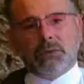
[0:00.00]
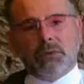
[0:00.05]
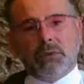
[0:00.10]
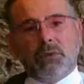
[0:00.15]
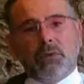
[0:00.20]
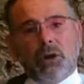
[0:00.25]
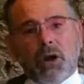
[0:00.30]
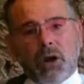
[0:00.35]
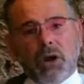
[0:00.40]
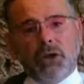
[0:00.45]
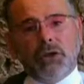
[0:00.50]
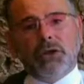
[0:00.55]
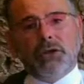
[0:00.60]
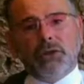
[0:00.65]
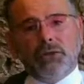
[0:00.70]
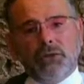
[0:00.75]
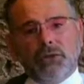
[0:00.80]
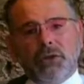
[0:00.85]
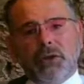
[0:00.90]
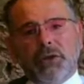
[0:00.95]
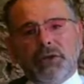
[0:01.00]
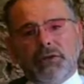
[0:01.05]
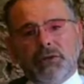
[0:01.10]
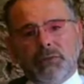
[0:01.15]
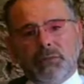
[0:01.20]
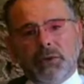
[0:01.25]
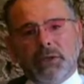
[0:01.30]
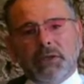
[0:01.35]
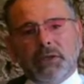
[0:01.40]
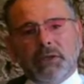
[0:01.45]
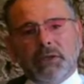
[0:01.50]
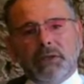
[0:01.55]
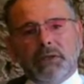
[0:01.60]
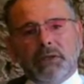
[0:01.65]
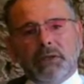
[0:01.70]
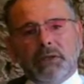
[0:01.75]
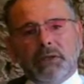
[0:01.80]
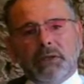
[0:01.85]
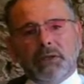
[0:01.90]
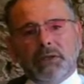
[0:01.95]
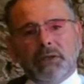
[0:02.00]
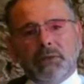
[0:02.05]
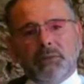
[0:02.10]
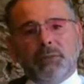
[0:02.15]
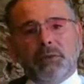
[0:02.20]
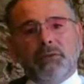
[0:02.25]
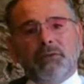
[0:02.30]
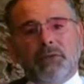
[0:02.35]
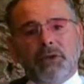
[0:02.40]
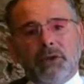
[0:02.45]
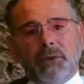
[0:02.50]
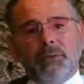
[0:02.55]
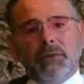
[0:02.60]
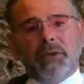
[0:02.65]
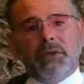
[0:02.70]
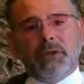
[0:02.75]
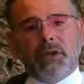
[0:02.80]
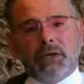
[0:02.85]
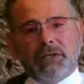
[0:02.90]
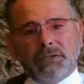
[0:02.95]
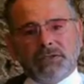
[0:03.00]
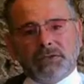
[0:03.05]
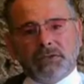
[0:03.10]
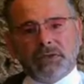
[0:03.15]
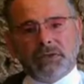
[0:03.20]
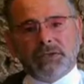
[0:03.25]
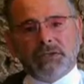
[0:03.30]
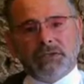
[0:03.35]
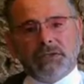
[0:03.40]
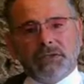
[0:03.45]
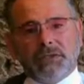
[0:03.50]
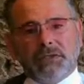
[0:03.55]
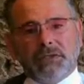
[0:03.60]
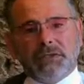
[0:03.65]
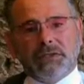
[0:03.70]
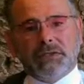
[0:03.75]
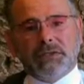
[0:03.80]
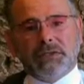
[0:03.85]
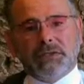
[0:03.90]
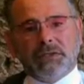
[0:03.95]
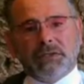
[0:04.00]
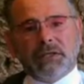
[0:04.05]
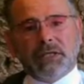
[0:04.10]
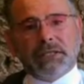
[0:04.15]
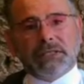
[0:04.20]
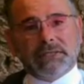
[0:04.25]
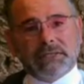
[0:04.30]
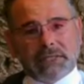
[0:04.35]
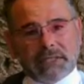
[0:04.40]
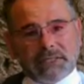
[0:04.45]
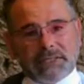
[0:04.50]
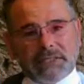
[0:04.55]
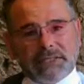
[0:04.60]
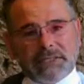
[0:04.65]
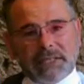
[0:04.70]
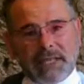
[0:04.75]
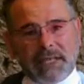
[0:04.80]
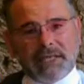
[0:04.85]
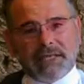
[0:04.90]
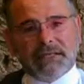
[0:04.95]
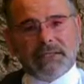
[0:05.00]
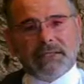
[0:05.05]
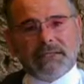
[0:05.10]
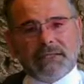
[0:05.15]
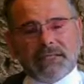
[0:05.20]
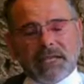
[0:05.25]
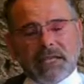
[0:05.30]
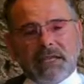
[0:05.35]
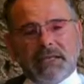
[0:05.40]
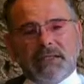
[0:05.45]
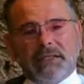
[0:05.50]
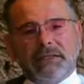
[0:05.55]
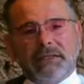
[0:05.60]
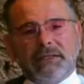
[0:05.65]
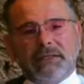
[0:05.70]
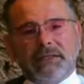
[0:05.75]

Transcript: Or are you going to be the proverbial ostrich that sticks his head in the sand?